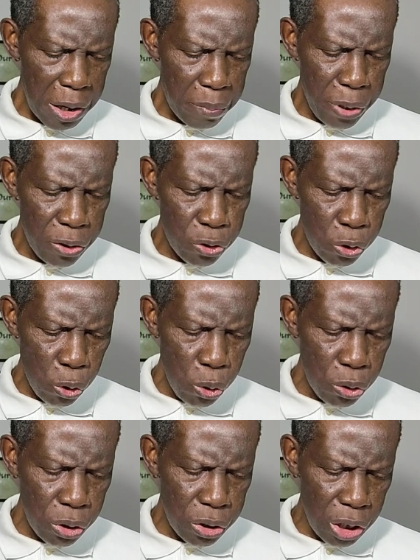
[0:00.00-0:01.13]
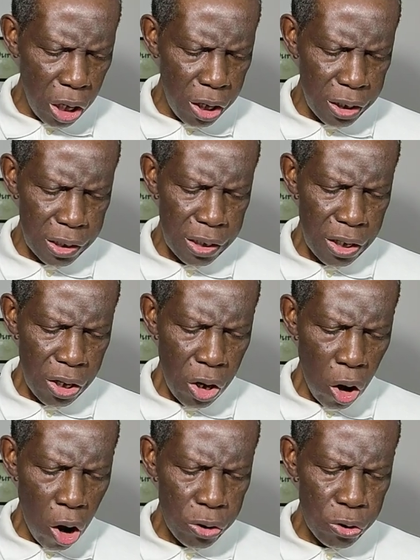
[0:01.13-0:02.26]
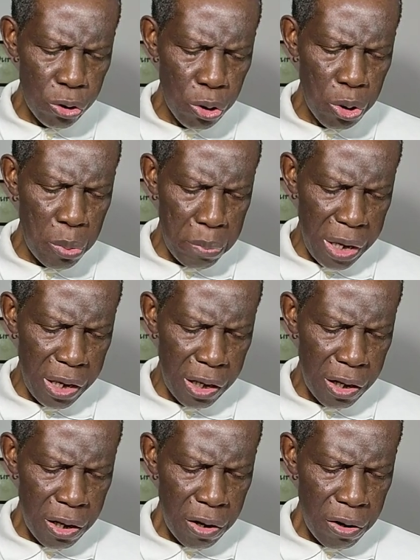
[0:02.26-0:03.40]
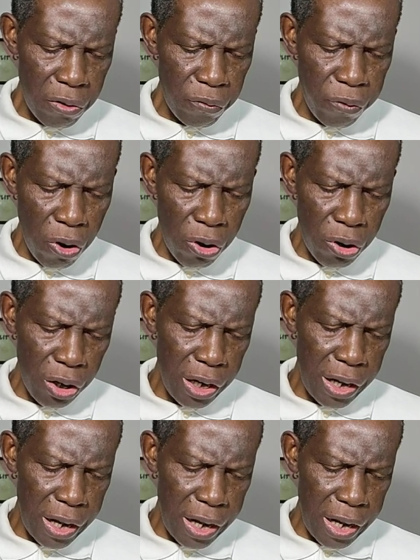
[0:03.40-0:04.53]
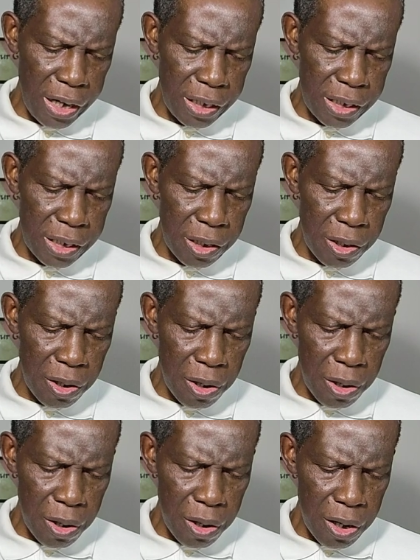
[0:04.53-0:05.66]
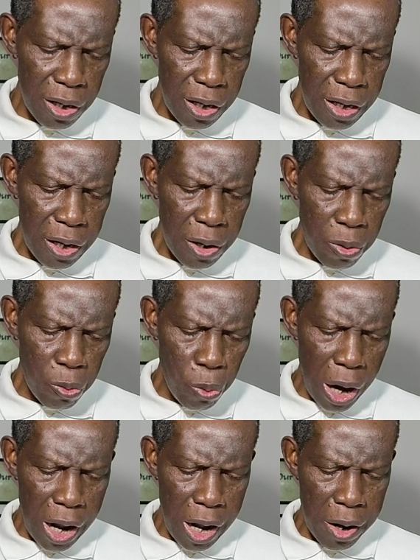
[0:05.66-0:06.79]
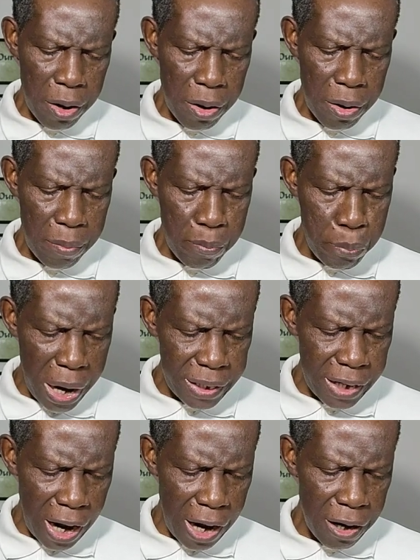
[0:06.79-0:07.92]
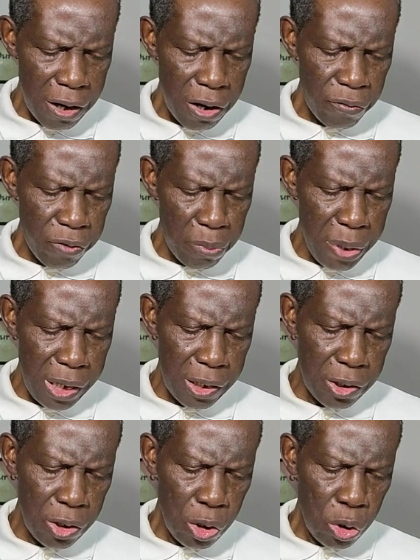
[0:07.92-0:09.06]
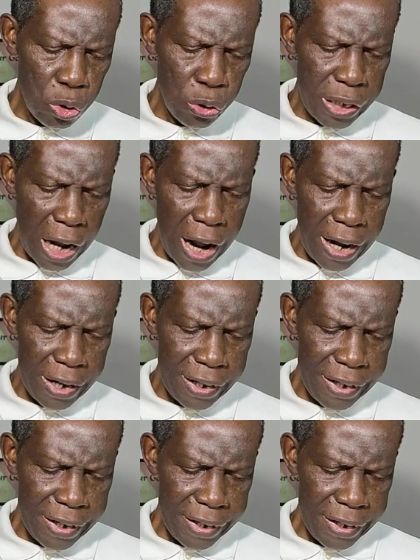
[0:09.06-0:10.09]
be so done unto me, for it were better for me to die